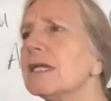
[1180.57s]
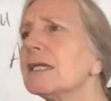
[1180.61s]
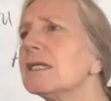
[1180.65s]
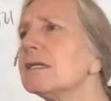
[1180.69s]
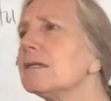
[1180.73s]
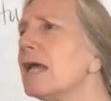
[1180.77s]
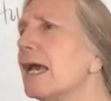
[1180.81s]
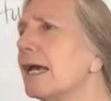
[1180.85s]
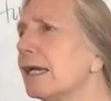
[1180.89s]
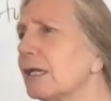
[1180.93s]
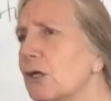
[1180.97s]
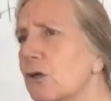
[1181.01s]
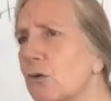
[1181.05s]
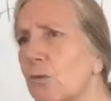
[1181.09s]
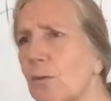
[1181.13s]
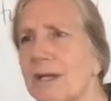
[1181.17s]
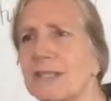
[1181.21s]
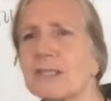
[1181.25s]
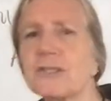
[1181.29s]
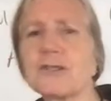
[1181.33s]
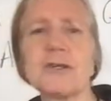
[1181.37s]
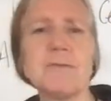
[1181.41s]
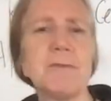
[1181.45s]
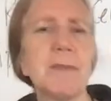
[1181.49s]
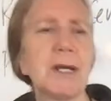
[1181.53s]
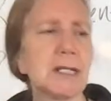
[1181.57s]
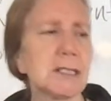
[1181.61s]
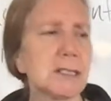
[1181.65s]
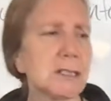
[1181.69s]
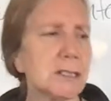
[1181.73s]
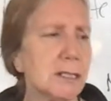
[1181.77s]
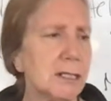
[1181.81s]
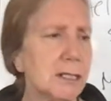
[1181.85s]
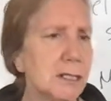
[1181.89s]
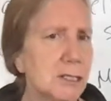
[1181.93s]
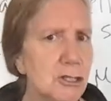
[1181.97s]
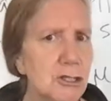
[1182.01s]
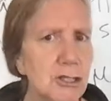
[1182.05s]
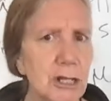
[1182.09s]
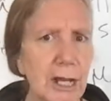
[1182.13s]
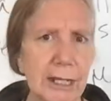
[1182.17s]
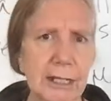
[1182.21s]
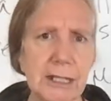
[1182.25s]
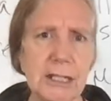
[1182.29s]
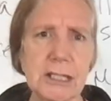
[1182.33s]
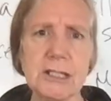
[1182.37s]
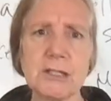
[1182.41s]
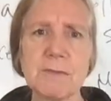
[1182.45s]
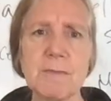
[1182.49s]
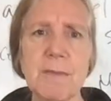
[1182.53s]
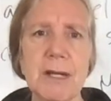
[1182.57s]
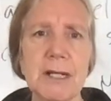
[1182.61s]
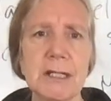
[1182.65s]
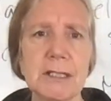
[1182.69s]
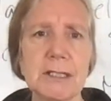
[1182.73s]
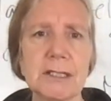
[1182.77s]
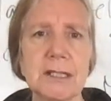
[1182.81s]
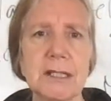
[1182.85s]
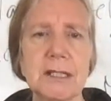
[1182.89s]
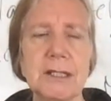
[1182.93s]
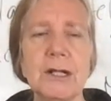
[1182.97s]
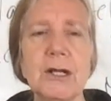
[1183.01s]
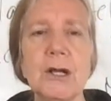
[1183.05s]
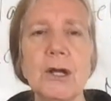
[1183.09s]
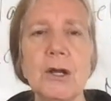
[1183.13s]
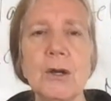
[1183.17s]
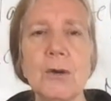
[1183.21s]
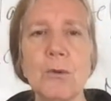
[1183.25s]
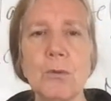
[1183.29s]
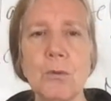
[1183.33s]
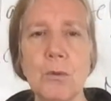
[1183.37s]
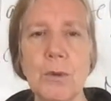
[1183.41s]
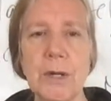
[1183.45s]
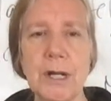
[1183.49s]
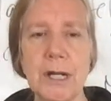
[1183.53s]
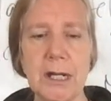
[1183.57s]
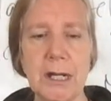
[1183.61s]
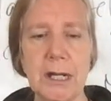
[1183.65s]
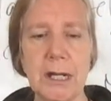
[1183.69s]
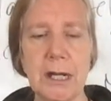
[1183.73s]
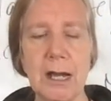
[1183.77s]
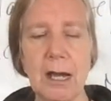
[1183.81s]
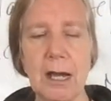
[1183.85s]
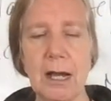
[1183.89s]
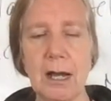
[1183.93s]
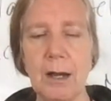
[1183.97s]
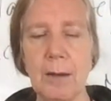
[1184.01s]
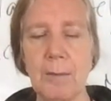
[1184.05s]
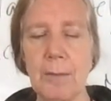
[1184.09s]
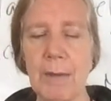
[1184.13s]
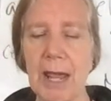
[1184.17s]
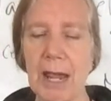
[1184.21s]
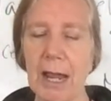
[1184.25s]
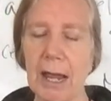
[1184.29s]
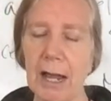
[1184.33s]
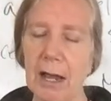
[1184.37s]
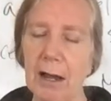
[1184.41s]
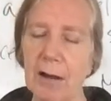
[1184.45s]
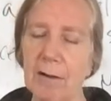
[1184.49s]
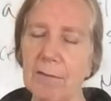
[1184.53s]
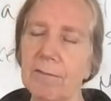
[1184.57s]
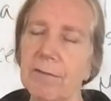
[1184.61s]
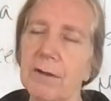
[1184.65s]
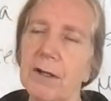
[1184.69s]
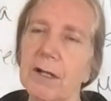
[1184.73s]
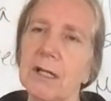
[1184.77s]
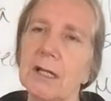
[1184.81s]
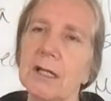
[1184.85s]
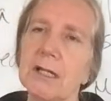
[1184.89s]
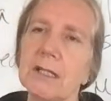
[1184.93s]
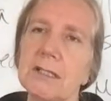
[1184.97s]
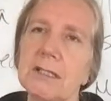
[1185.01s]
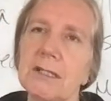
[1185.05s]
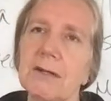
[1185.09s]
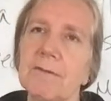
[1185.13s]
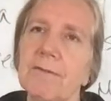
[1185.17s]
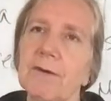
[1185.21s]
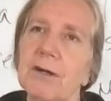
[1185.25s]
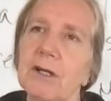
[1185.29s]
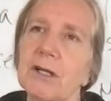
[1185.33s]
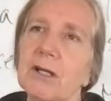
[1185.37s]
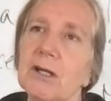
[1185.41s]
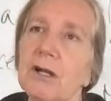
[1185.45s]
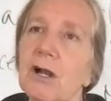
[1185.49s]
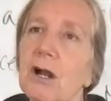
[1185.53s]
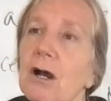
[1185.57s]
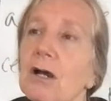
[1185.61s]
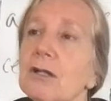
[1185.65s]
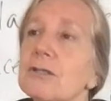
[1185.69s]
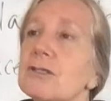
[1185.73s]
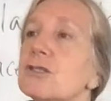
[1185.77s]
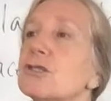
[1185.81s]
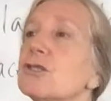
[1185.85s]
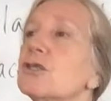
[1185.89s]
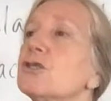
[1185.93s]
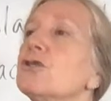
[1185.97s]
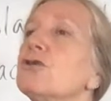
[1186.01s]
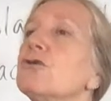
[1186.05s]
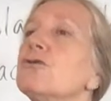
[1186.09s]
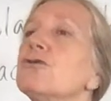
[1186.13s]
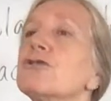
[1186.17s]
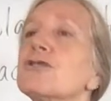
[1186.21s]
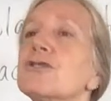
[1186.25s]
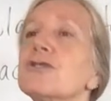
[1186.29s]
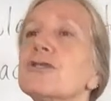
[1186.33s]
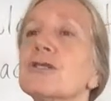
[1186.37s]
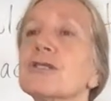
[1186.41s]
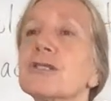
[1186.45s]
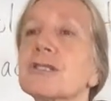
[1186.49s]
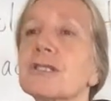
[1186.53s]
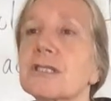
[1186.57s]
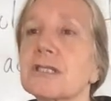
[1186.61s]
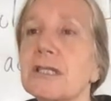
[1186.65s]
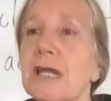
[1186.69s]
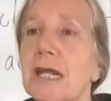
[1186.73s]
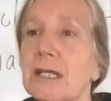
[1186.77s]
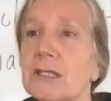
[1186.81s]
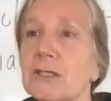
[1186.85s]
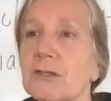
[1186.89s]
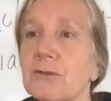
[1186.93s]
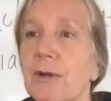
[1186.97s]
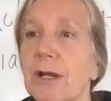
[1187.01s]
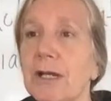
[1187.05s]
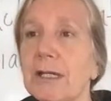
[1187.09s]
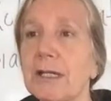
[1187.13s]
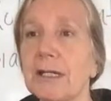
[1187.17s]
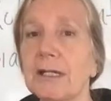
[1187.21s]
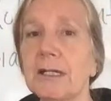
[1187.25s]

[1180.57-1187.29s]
in, and in Western medicine and Chinese medicine, we um, have different constitutional states, right?